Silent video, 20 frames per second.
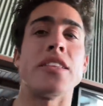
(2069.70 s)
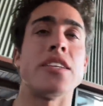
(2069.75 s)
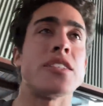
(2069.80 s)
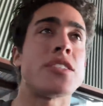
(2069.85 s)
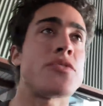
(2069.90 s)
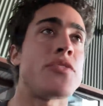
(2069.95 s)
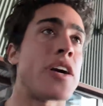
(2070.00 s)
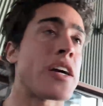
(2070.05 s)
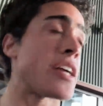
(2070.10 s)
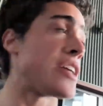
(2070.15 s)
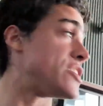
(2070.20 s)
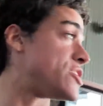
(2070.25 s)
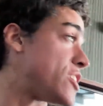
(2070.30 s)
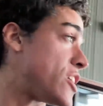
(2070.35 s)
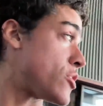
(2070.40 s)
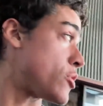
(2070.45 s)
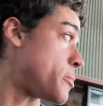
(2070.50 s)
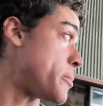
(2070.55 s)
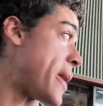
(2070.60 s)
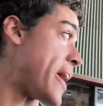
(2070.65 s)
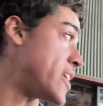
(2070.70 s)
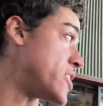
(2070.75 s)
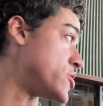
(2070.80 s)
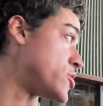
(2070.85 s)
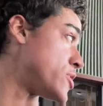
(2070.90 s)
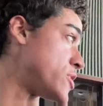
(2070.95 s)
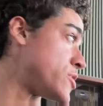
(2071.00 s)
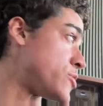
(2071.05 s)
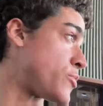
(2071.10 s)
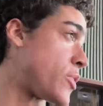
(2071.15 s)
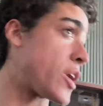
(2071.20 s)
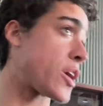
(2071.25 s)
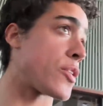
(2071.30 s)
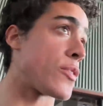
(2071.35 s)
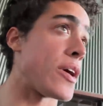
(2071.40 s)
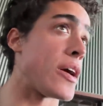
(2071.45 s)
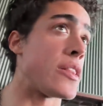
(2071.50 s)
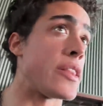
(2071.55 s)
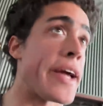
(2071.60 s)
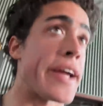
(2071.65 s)
this fucking general manager is running
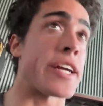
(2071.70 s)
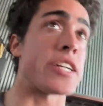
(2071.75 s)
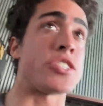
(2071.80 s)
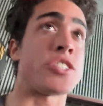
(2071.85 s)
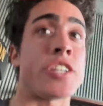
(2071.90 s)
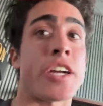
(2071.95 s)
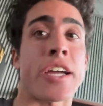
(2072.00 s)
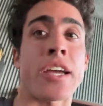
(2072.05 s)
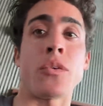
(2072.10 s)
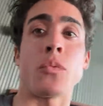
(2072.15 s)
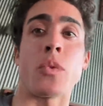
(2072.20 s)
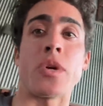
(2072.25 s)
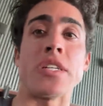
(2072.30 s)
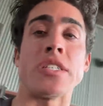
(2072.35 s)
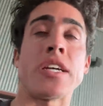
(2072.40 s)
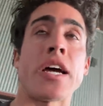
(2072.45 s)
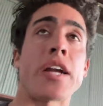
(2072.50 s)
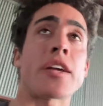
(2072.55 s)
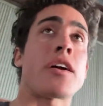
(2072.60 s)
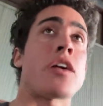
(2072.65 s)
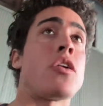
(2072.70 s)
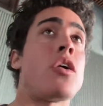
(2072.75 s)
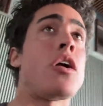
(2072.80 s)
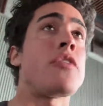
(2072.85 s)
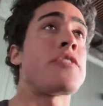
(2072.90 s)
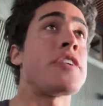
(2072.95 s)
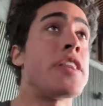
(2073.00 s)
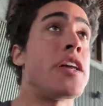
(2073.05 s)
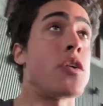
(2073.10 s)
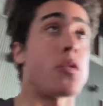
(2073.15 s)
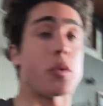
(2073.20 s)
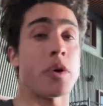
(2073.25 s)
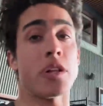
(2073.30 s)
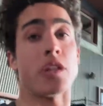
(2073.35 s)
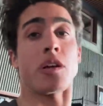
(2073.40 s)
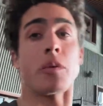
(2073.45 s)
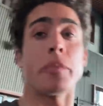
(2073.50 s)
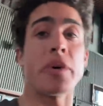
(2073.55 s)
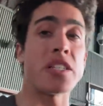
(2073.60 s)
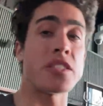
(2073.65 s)
around like a chicken with his head cut off and they're
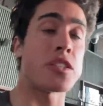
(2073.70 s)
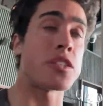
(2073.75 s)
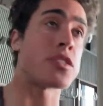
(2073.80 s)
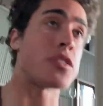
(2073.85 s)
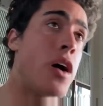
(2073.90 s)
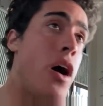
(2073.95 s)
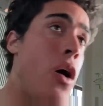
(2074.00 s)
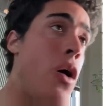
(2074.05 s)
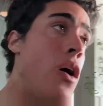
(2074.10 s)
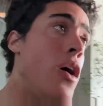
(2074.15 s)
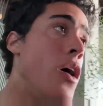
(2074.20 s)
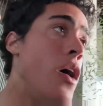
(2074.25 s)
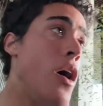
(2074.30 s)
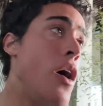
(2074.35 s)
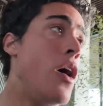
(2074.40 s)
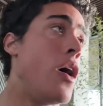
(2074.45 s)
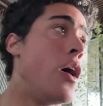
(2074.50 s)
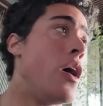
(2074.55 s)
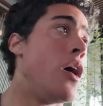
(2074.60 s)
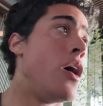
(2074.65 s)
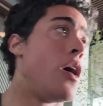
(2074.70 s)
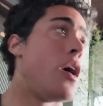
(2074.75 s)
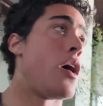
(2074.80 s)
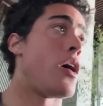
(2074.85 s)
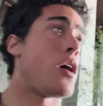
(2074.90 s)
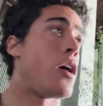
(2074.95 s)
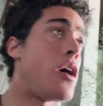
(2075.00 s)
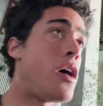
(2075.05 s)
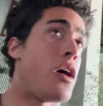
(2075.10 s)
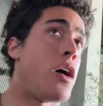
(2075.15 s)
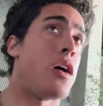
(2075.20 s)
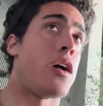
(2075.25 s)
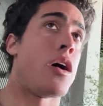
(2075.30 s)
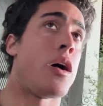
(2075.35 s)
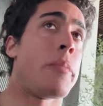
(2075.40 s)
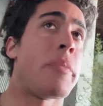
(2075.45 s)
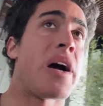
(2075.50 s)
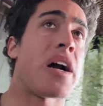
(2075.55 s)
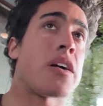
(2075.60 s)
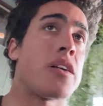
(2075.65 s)
really busy, so
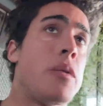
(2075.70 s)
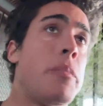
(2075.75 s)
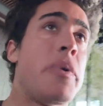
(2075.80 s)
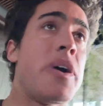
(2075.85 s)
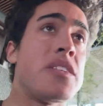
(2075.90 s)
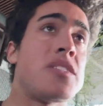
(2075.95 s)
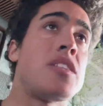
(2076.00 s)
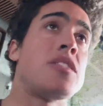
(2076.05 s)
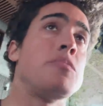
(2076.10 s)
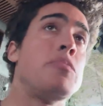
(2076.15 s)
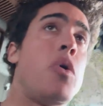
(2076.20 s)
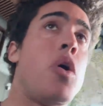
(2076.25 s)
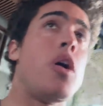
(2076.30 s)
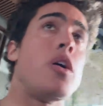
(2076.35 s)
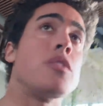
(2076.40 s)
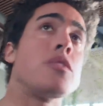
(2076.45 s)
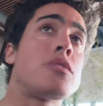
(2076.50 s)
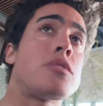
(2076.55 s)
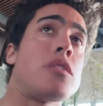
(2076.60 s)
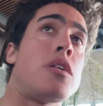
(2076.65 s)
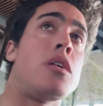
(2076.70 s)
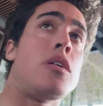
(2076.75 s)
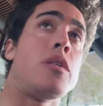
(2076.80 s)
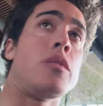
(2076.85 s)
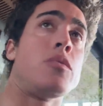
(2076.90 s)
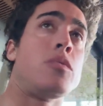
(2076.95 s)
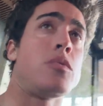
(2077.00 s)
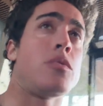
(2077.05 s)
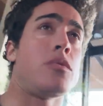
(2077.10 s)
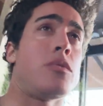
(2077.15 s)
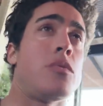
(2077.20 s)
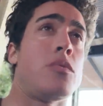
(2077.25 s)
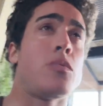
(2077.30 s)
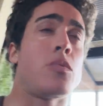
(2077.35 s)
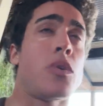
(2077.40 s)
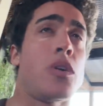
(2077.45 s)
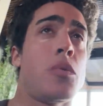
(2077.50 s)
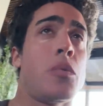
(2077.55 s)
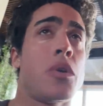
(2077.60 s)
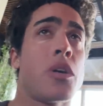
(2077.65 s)
I'm not going to bust his balls, so
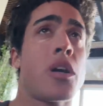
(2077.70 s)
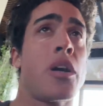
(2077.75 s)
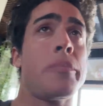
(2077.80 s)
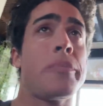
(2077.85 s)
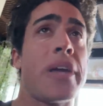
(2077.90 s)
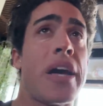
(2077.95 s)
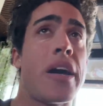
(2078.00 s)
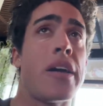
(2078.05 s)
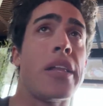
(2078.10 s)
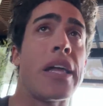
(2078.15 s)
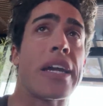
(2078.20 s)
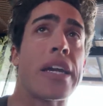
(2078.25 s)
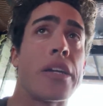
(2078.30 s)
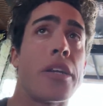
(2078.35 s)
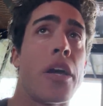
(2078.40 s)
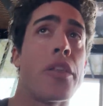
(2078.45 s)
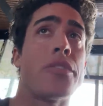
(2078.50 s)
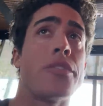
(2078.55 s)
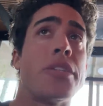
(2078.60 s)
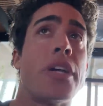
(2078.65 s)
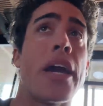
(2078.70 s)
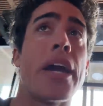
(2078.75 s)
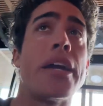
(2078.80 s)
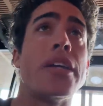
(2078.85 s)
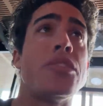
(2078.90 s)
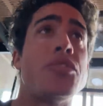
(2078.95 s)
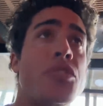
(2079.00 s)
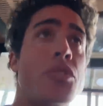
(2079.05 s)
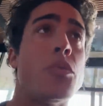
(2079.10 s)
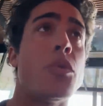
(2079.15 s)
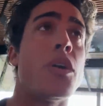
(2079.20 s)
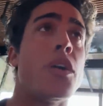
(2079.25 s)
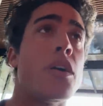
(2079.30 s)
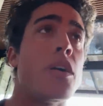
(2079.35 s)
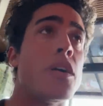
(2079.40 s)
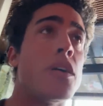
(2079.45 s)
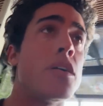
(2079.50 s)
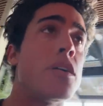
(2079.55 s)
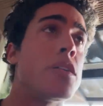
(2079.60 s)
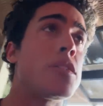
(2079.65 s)
we'll come down like another day
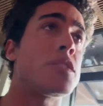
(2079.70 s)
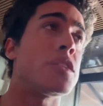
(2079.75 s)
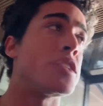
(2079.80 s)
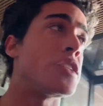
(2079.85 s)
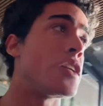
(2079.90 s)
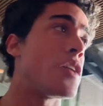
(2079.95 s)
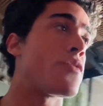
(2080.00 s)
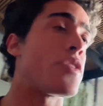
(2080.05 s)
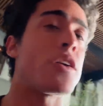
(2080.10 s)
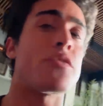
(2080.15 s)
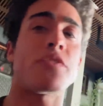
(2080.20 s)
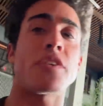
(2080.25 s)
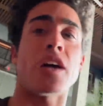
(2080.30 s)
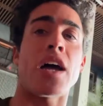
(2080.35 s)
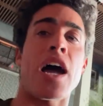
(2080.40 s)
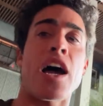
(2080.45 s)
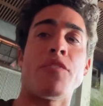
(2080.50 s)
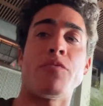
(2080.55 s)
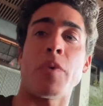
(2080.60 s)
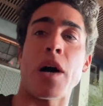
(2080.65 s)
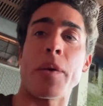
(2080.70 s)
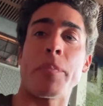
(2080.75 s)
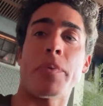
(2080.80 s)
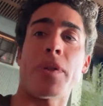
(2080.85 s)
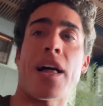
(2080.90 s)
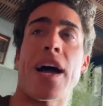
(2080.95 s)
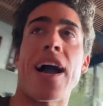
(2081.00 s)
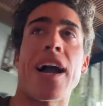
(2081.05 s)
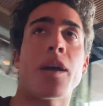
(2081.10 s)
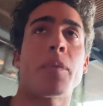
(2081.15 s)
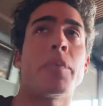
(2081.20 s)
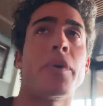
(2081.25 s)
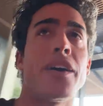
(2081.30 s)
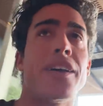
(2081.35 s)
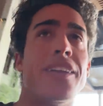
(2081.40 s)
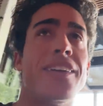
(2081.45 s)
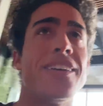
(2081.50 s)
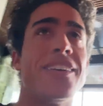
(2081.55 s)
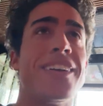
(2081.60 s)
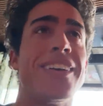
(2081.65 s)
to see if they have my plaque, but
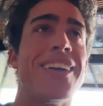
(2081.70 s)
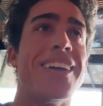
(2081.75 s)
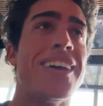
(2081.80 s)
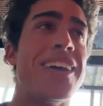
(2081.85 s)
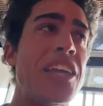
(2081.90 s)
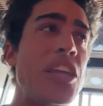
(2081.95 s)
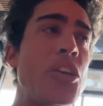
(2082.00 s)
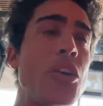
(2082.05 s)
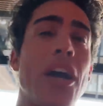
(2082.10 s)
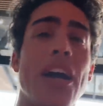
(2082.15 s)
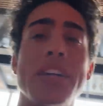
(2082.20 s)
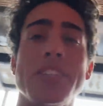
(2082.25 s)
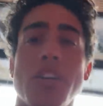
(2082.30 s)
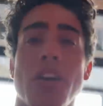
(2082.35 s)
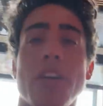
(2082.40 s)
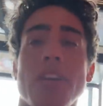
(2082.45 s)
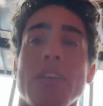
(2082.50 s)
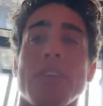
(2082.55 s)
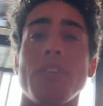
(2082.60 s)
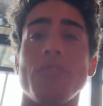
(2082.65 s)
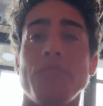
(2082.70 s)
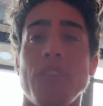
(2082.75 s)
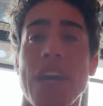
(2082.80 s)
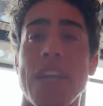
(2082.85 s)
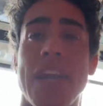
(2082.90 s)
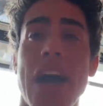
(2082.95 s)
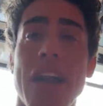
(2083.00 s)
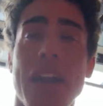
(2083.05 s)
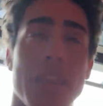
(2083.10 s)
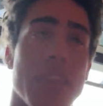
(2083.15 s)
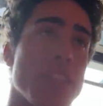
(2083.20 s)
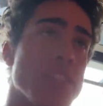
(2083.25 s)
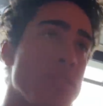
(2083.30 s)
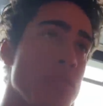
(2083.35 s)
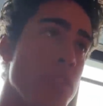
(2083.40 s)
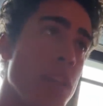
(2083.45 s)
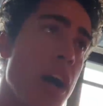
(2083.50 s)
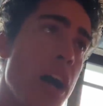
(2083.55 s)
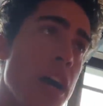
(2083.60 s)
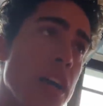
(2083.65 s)
you guys aren't going to find out in this
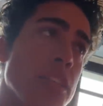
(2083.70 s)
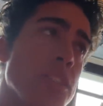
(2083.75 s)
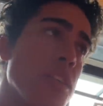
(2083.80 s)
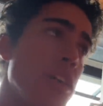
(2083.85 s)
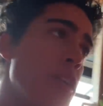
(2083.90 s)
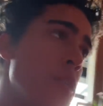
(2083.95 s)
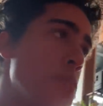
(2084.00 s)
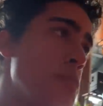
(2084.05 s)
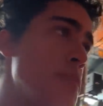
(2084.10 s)
vlog, so